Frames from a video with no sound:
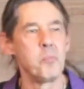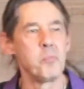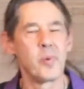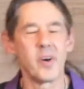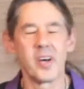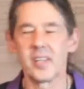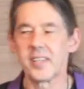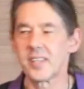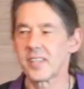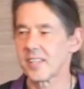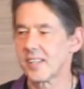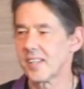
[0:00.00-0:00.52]

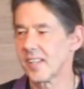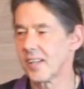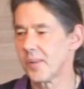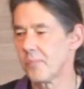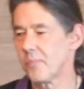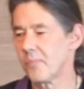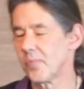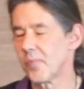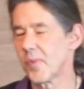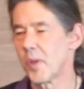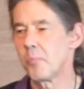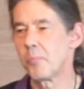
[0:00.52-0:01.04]

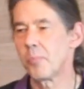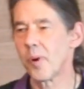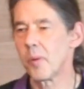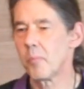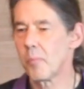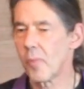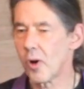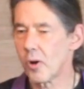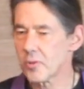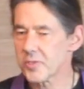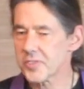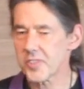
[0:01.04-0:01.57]
But
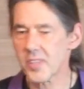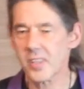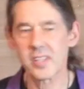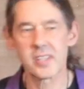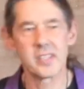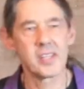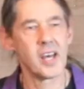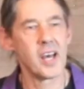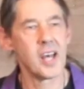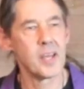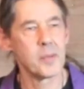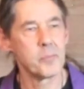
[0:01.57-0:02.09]
most of the
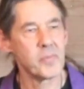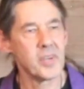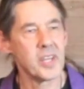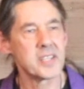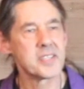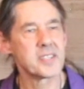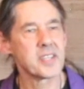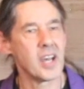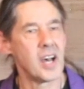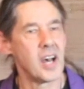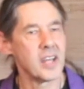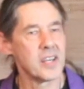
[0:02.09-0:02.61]
time,
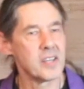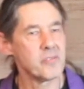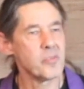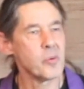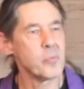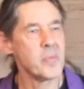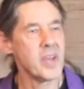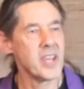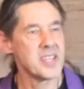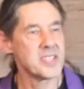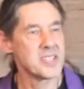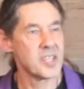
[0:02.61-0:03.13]
it's kind of
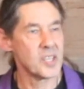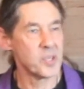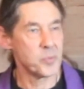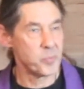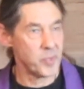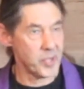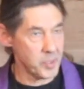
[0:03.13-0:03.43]
amazing.